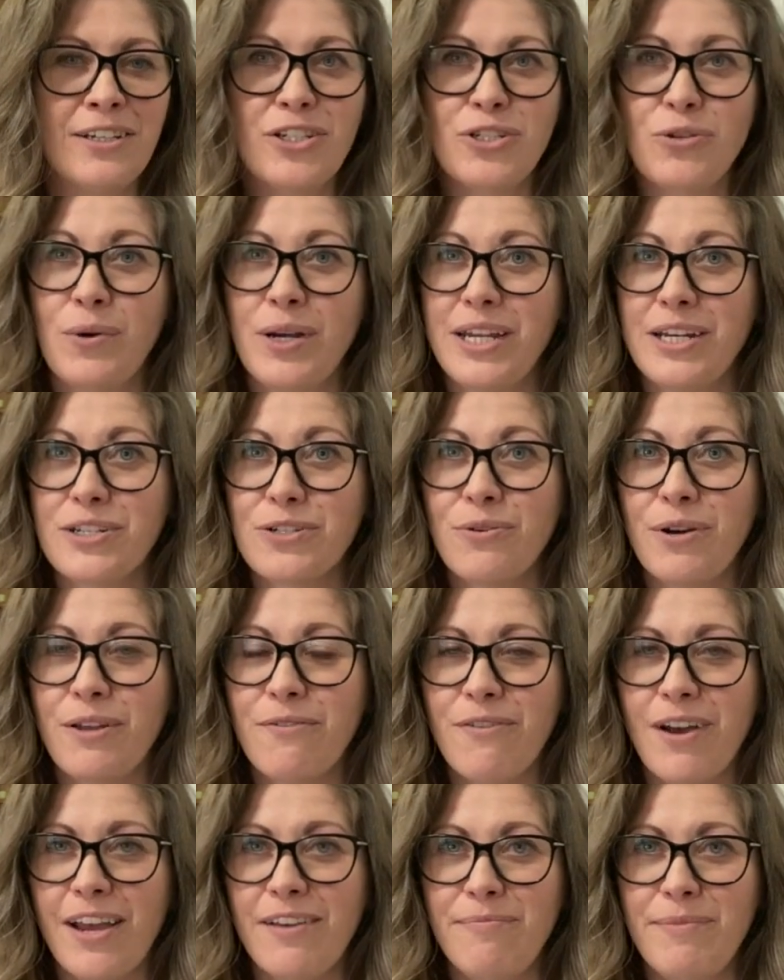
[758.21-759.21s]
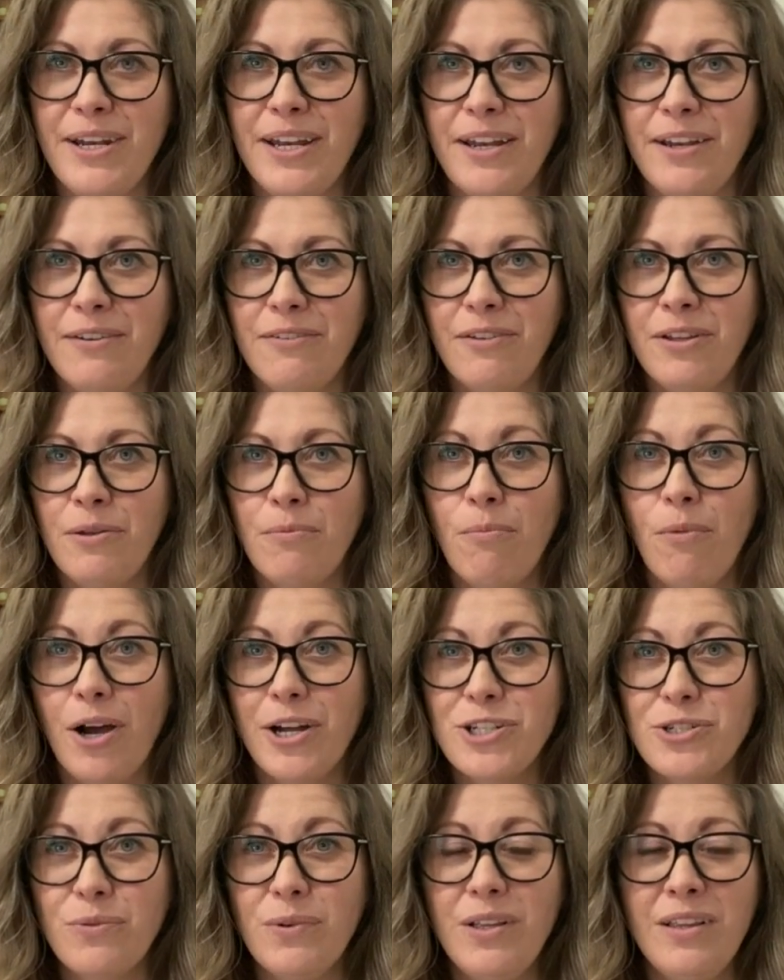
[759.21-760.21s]
20 to 25 minute
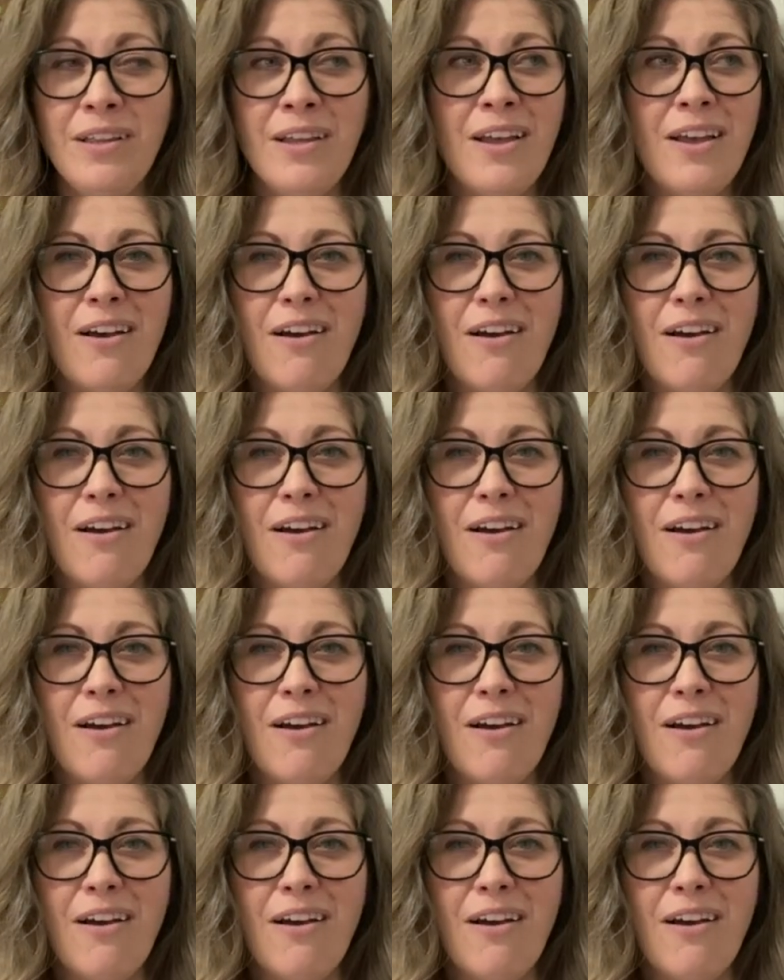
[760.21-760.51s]
module